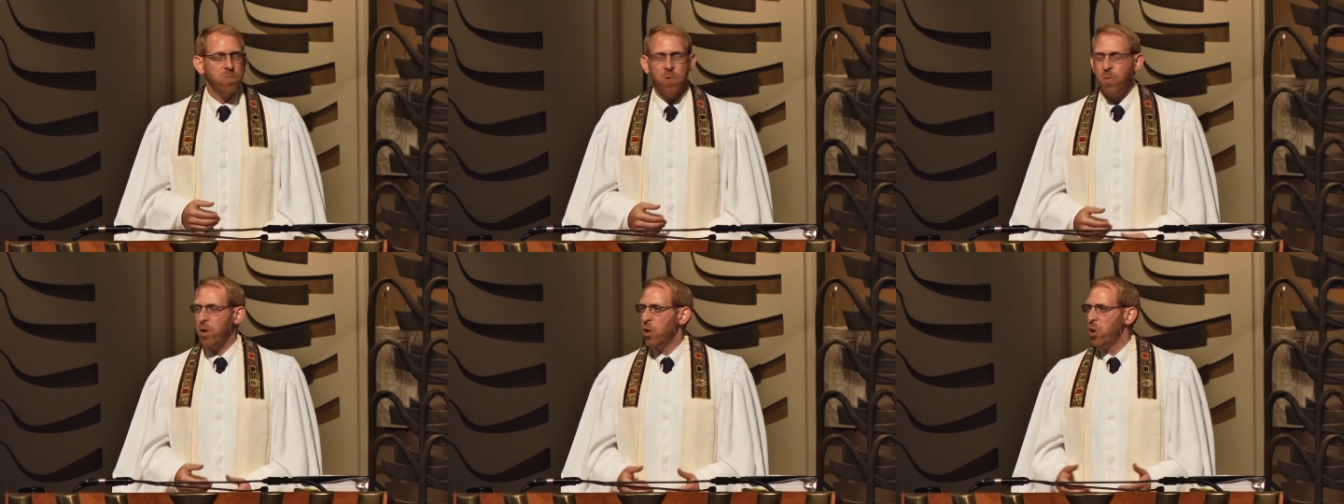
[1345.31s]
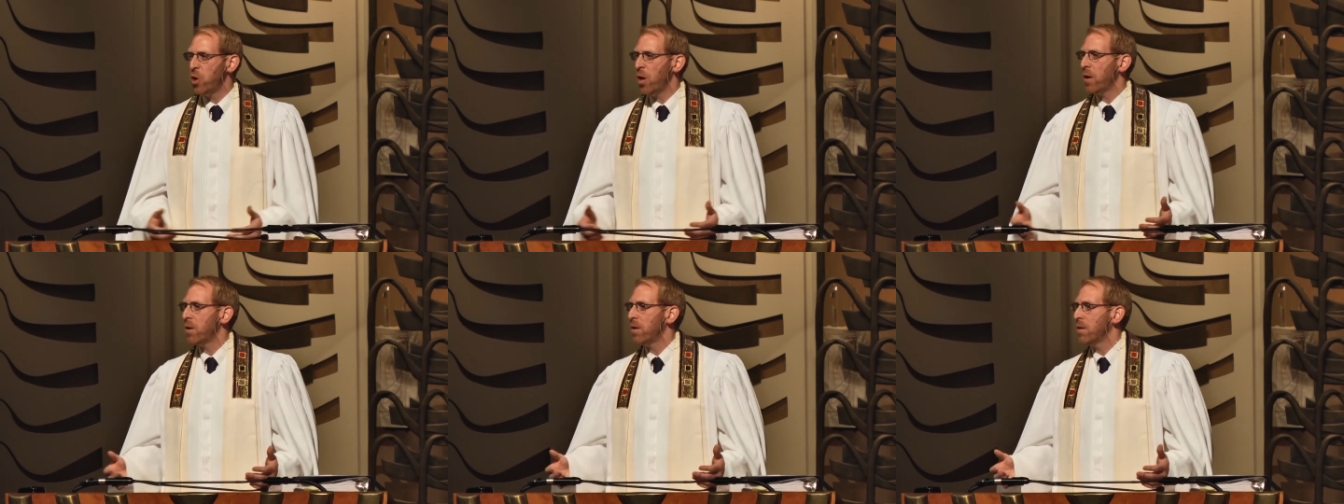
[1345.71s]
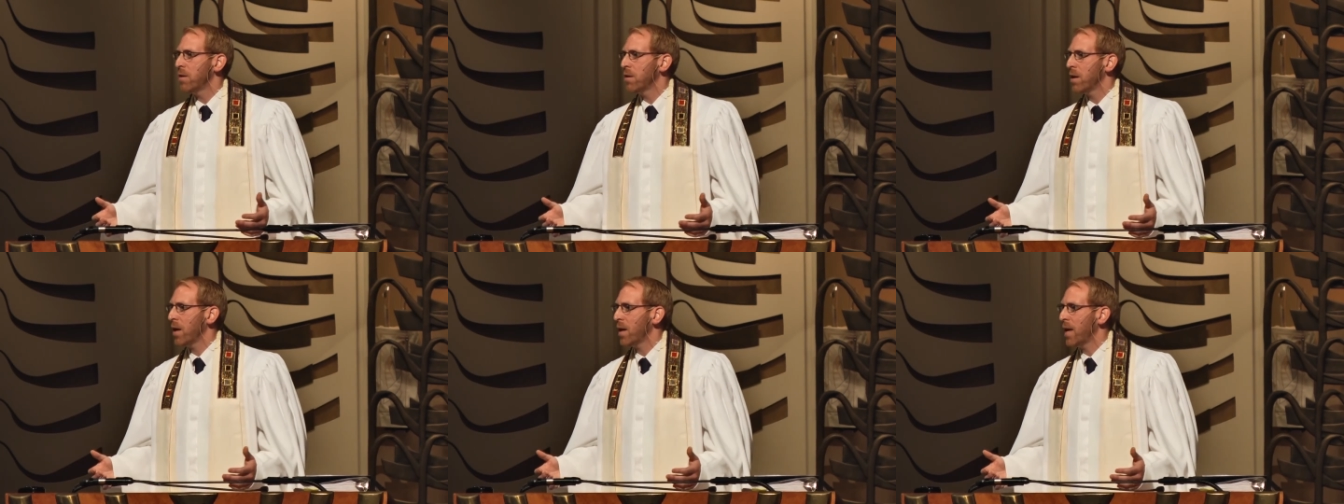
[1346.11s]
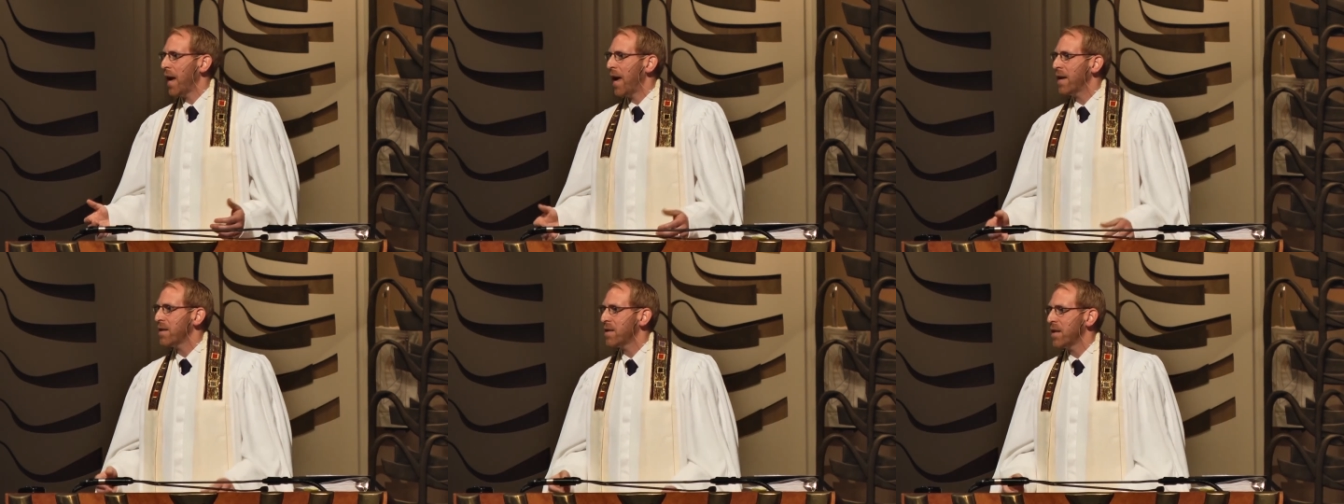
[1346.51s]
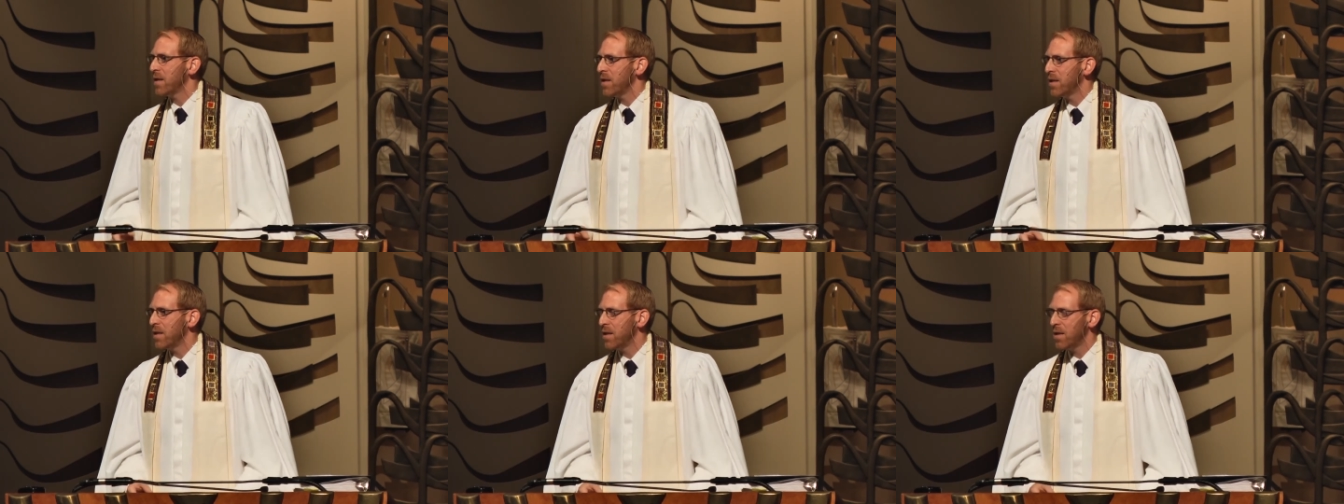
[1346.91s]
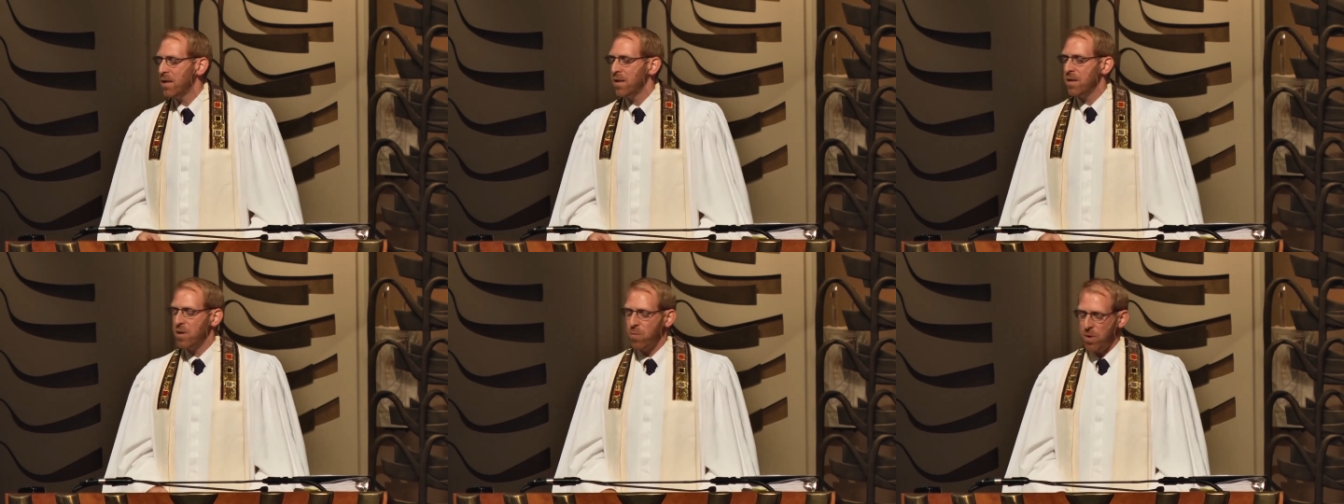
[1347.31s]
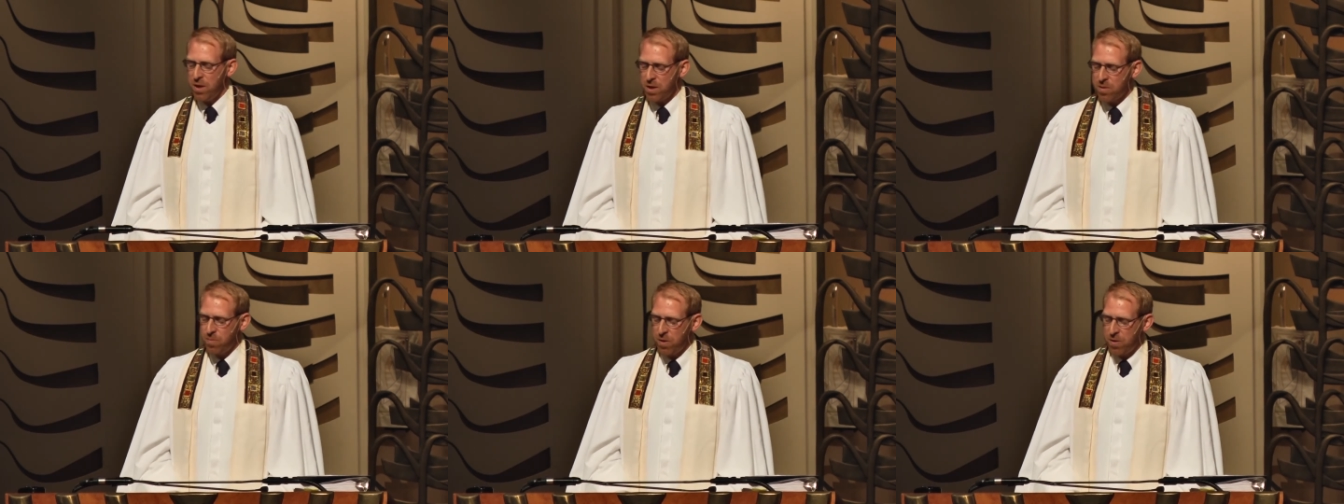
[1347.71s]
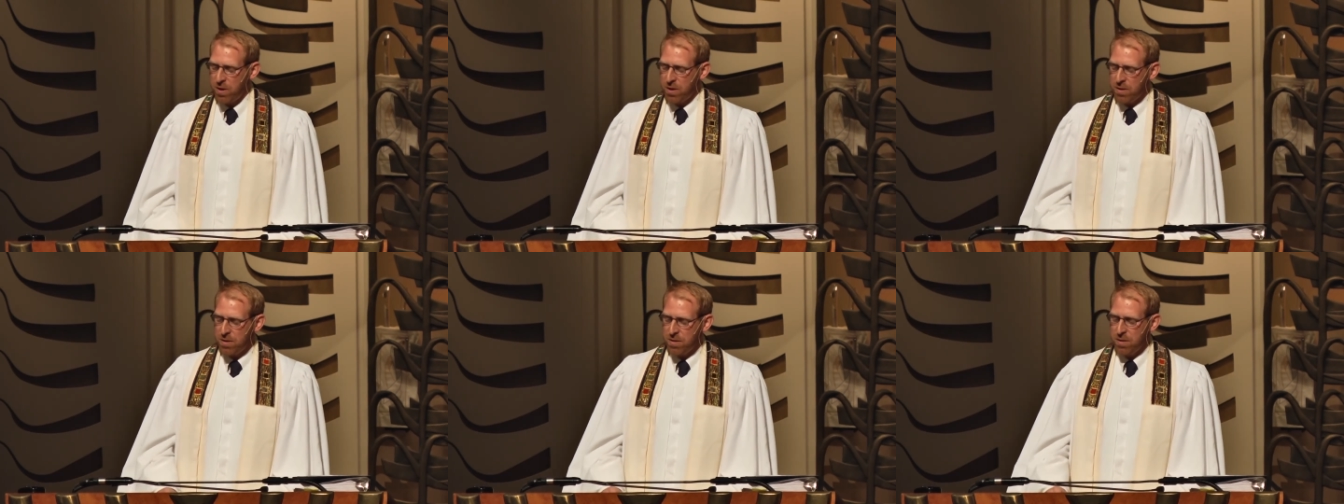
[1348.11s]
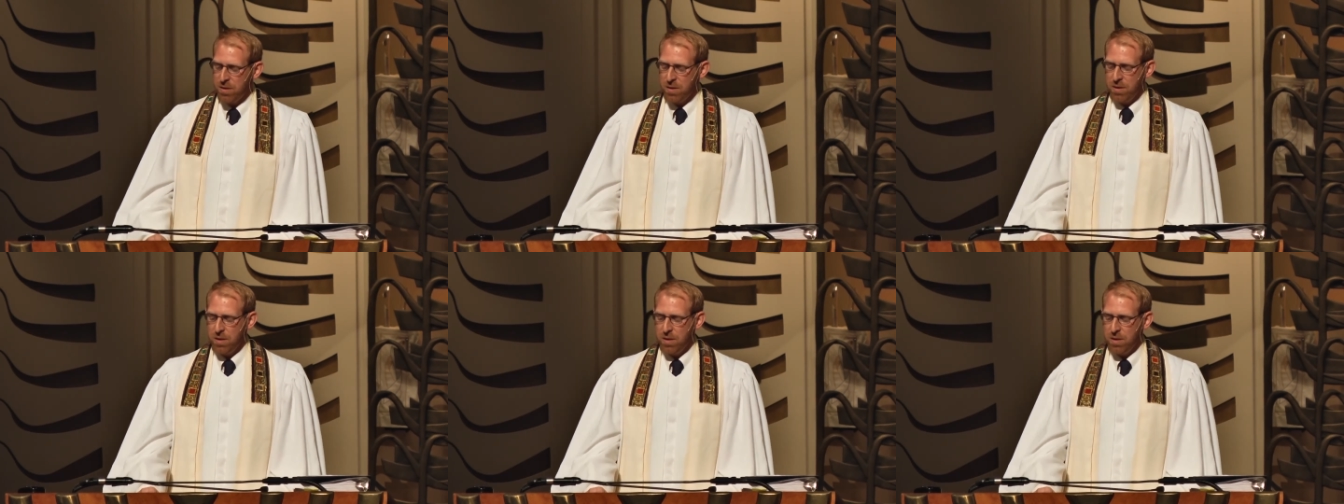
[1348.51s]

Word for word: Will we shudder, aghast at the dissonance we experience,